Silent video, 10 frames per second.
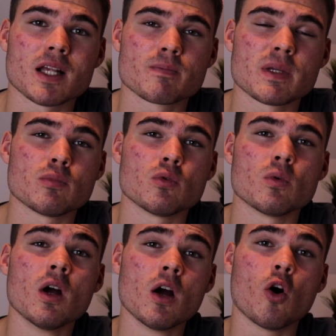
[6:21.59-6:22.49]
as people
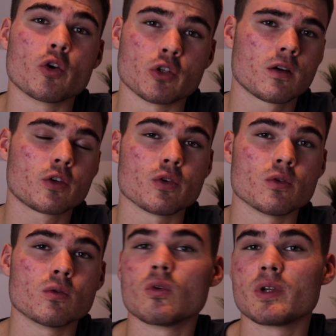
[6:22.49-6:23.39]
on
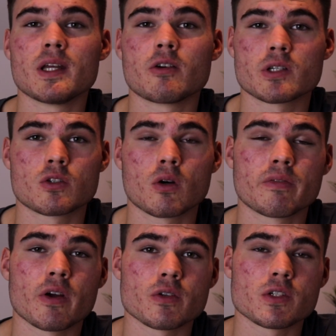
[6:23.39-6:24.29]
Google or near a stock
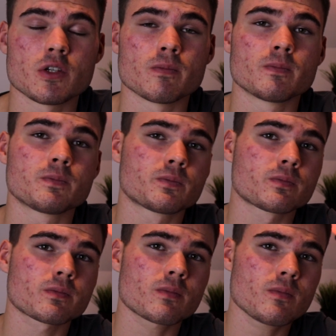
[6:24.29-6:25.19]
phone do.
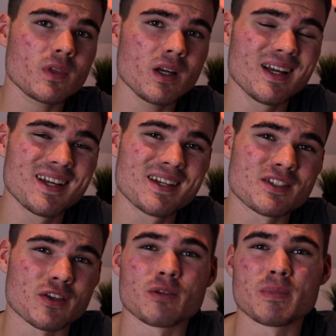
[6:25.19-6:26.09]

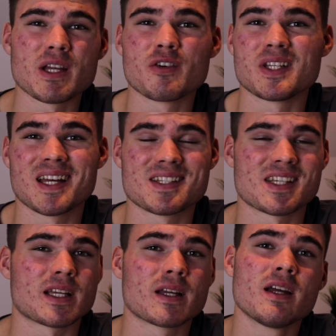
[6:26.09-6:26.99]
So you'd be only
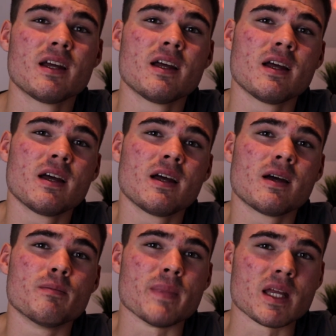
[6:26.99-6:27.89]
getting
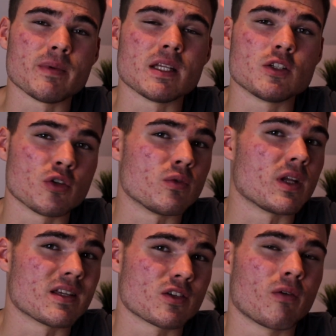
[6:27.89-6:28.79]
maybe 2
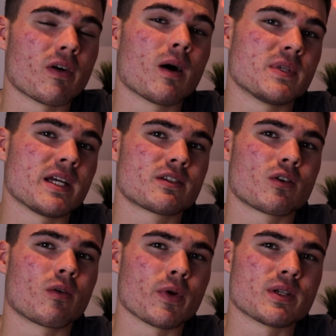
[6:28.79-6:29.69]
years of updates
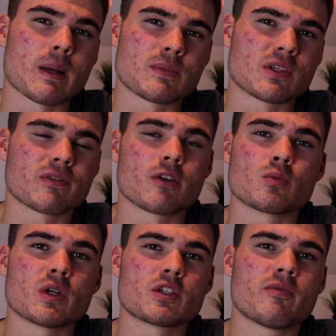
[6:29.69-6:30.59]
on most Samsung phones,
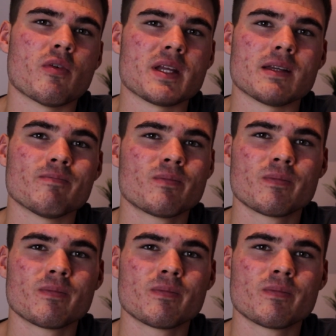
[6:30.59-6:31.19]
which for me